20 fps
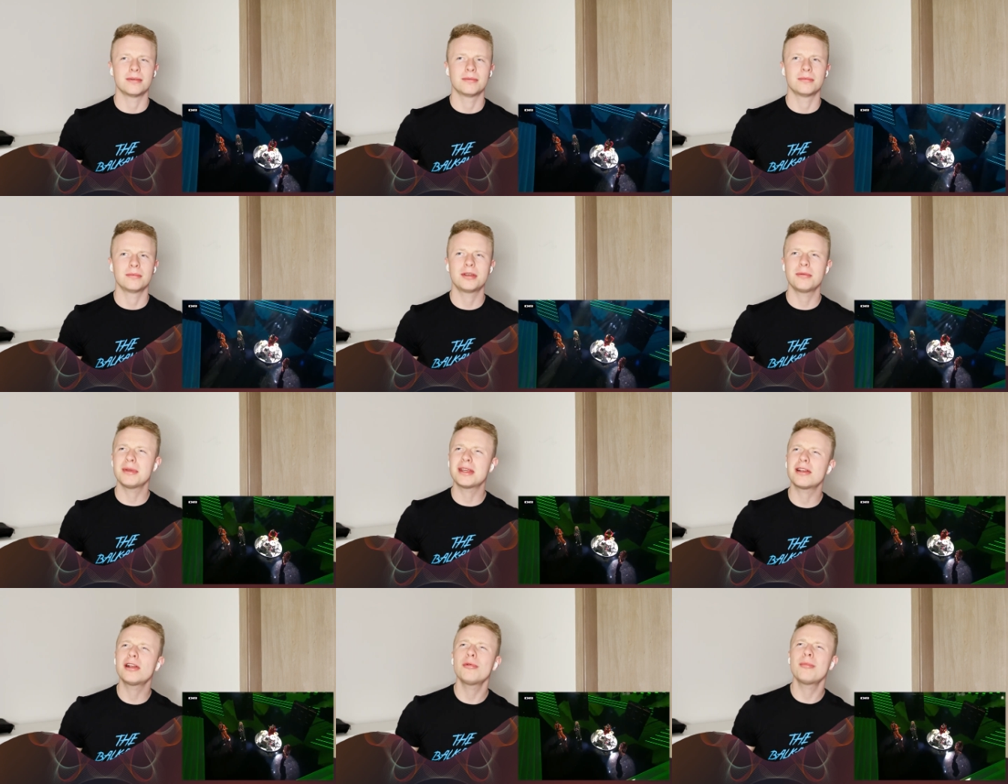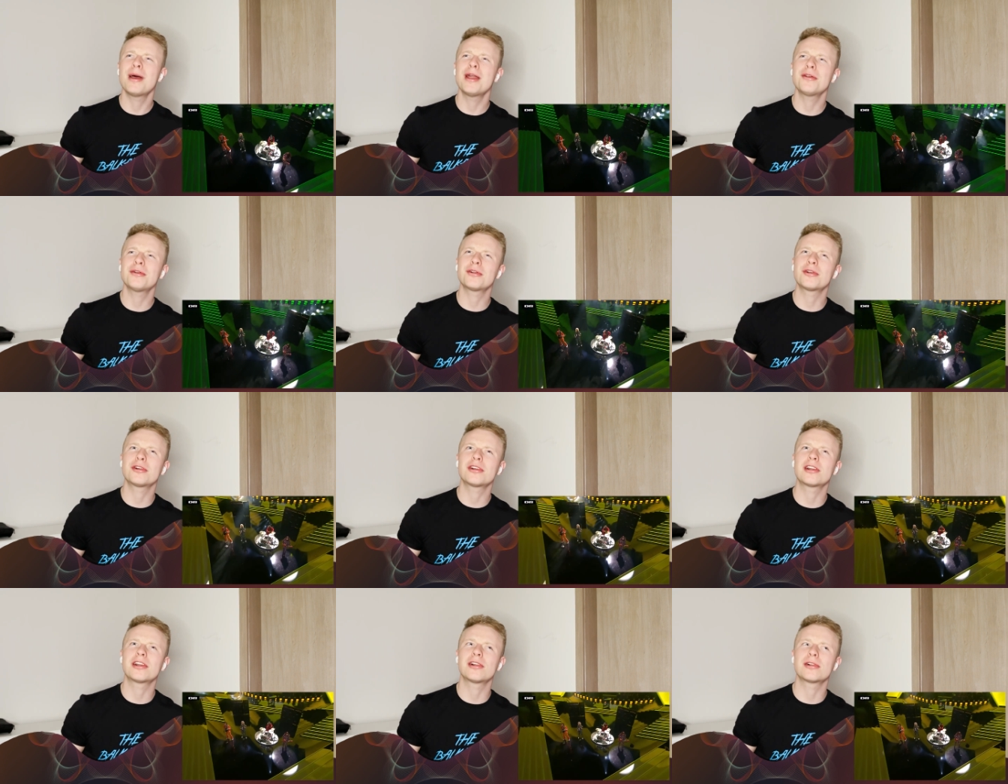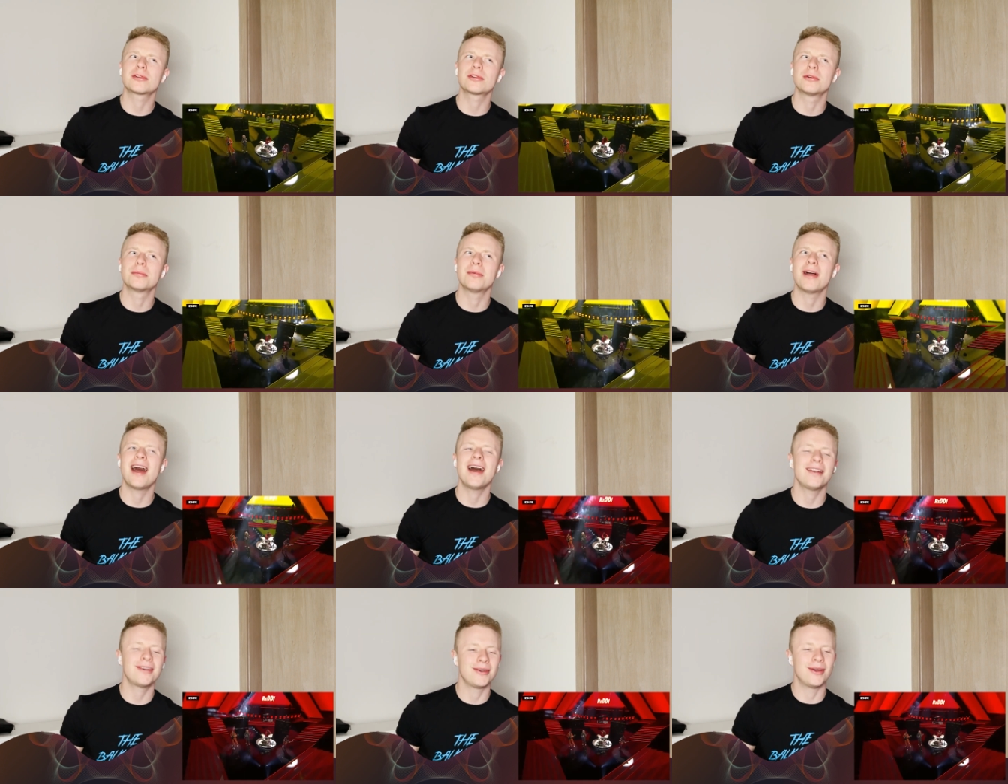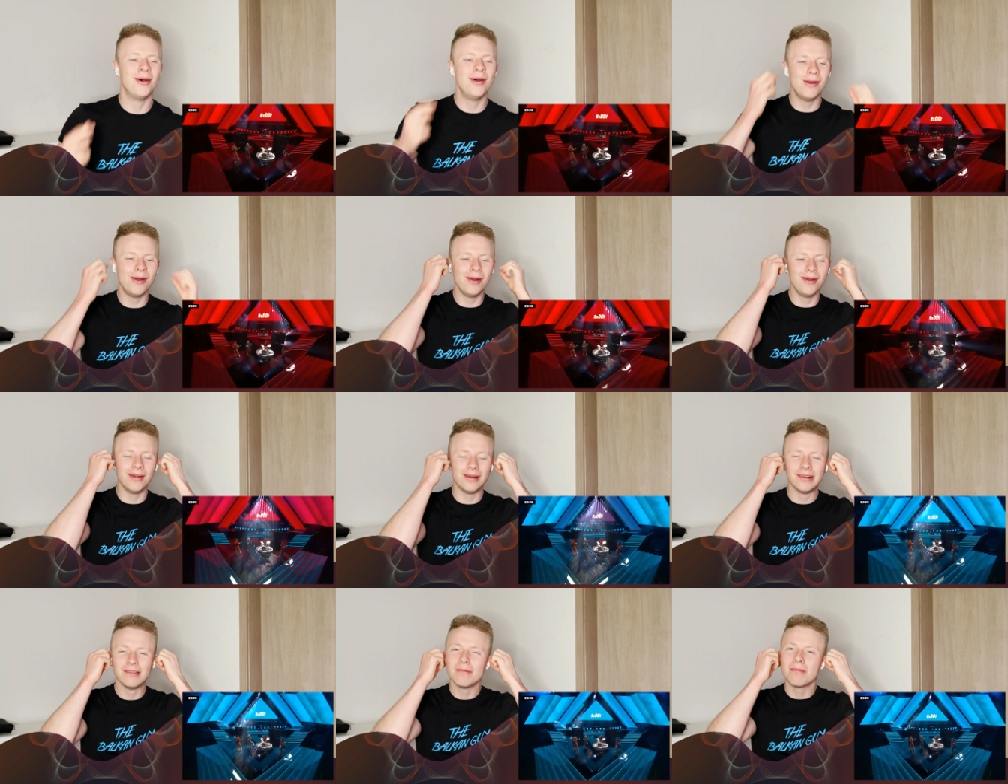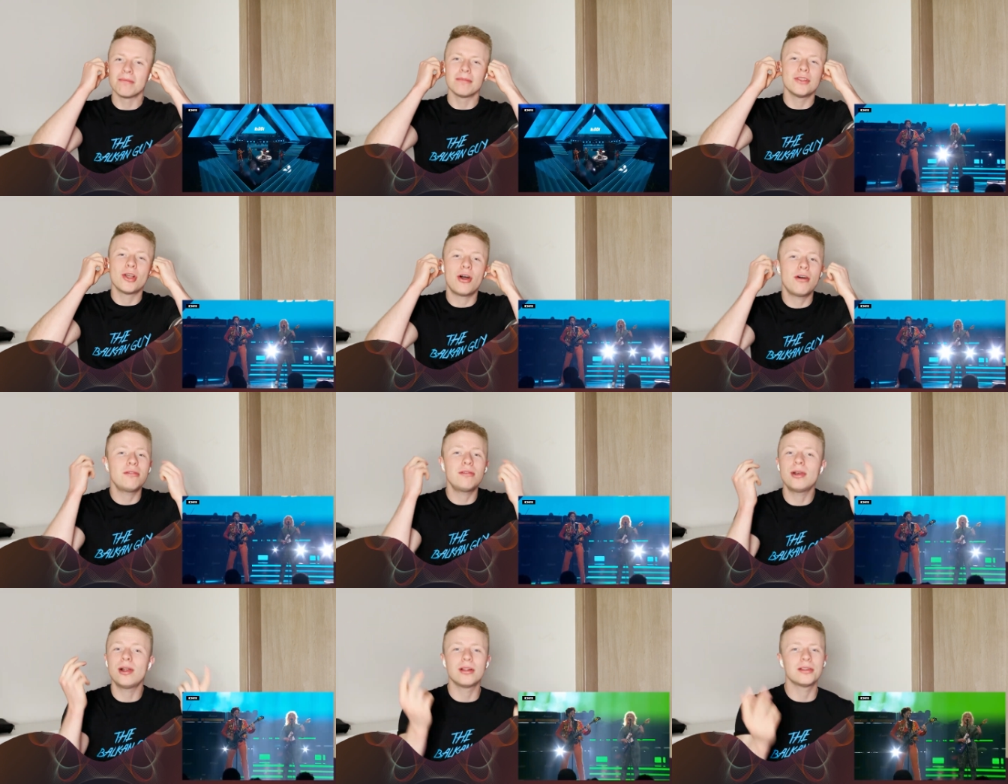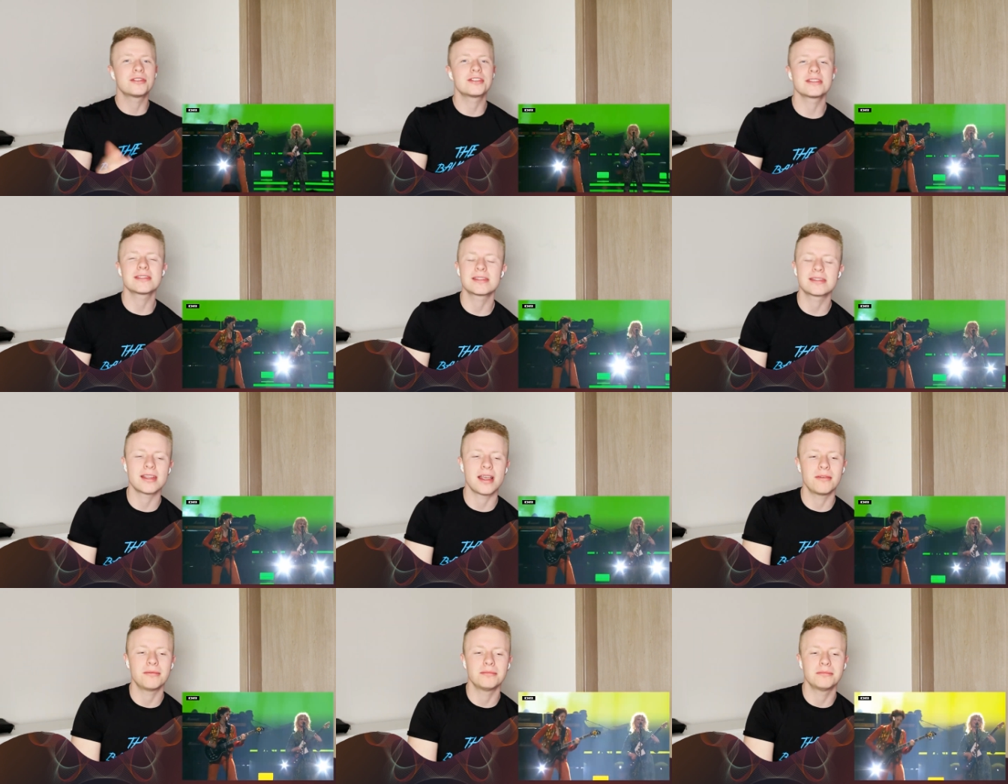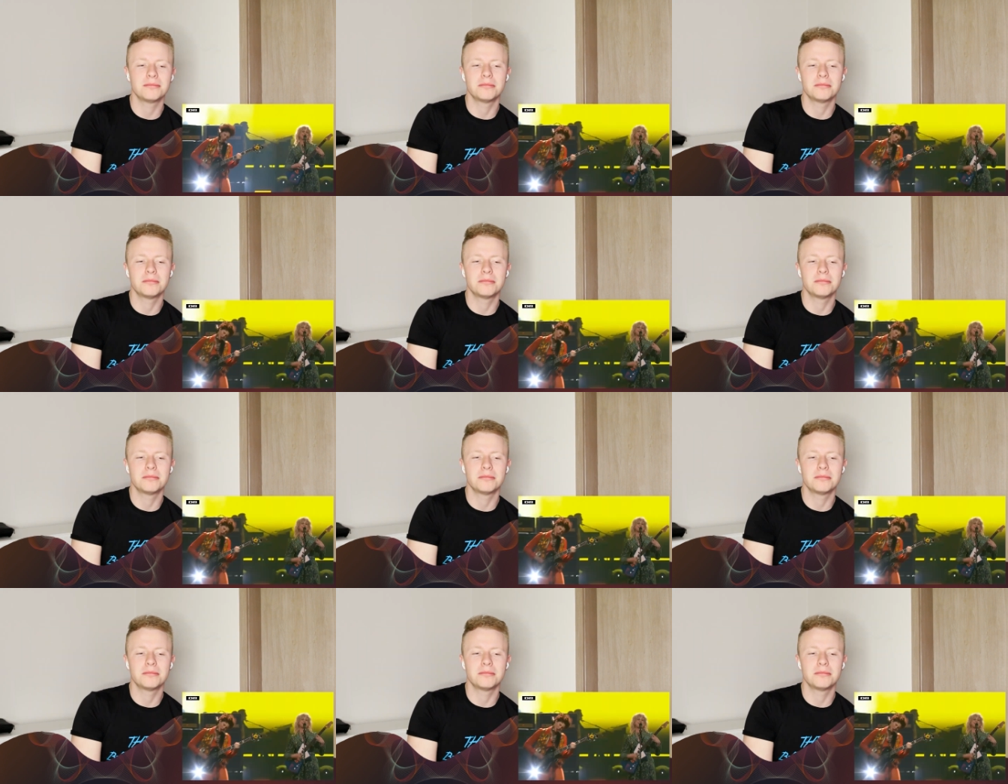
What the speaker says: Would it be girl band or girl group? I don't know. Overall, just a